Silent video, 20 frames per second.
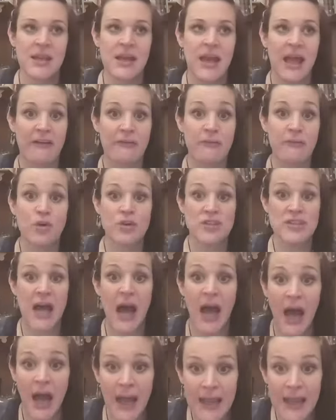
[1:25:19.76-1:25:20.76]
have more
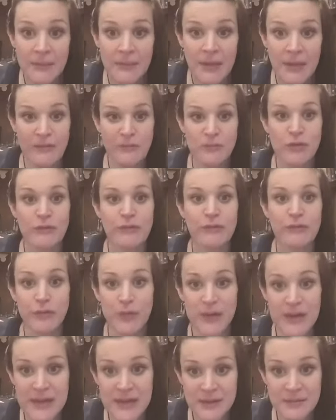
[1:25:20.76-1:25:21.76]
time, have more
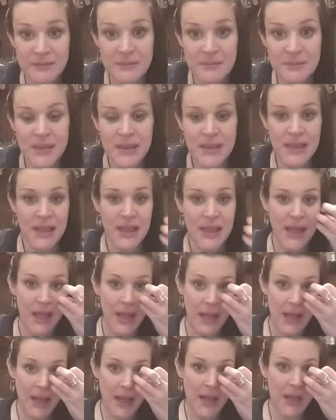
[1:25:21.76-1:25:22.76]
freedom.
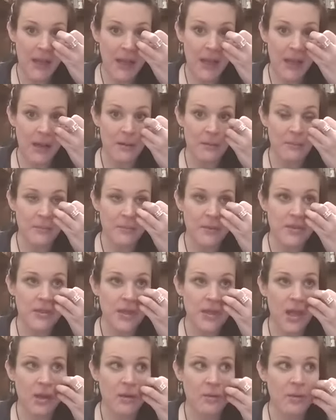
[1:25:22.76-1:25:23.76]

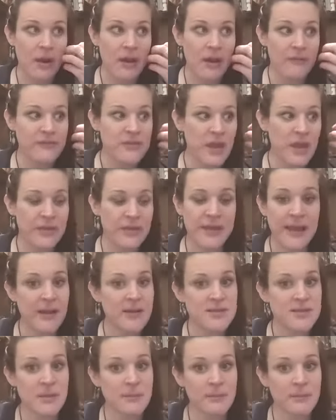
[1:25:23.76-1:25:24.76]
If nothing
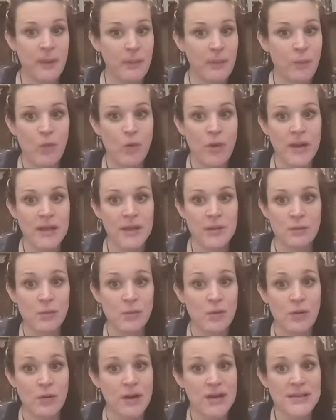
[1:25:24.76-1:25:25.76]
else, I'm walking the
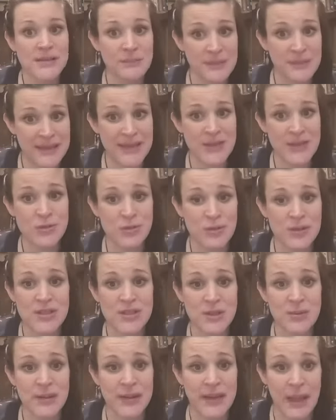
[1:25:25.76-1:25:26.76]
walk, because I'm literally
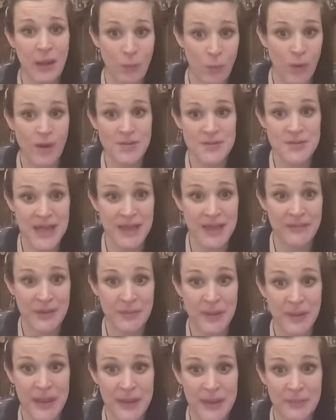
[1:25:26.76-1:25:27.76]
doing it whilst having a
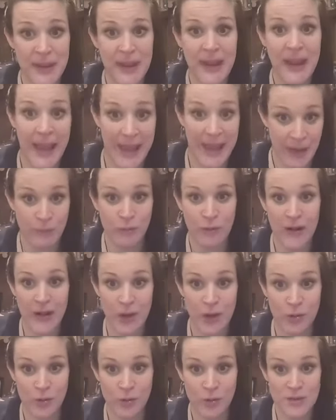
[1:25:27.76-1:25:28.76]
baby, and I'm running
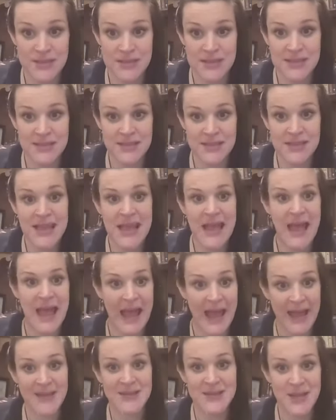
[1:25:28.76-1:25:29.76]
courses
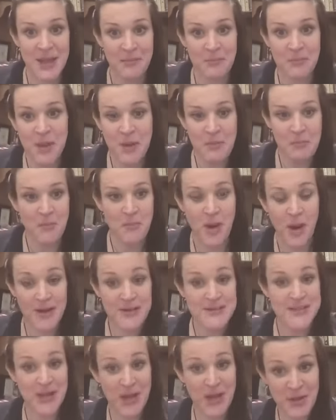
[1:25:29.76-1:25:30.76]
and I'm
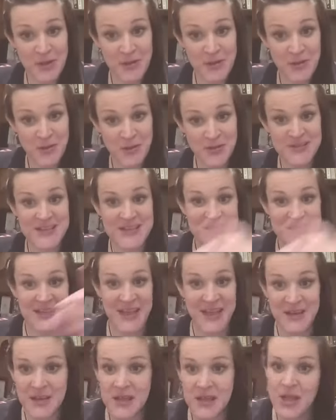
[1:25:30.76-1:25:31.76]
marketing other courses.
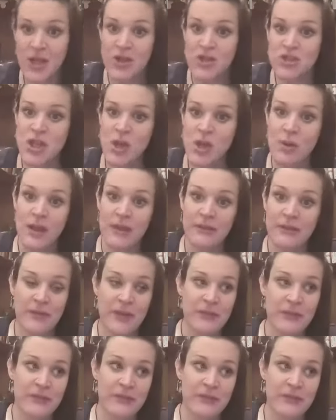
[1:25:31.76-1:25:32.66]
And so if